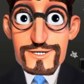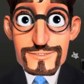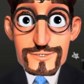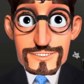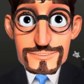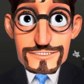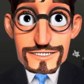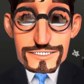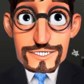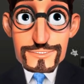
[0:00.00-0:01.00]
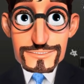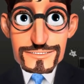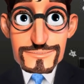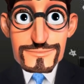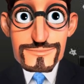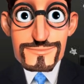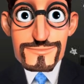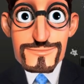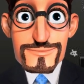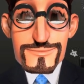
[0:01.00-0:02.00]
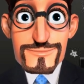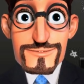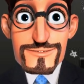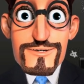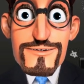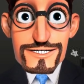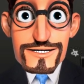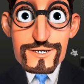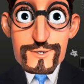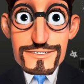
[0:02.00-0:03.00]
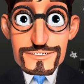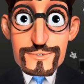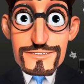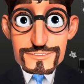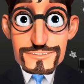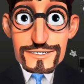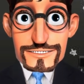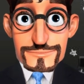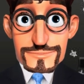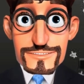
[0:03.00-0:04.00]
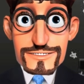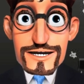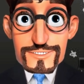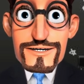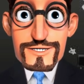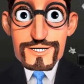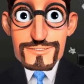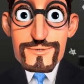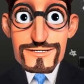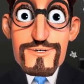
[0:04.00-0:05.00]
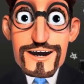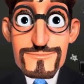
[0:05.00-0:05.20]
appears within the circle. Once the circle turns green, you can finish the quick start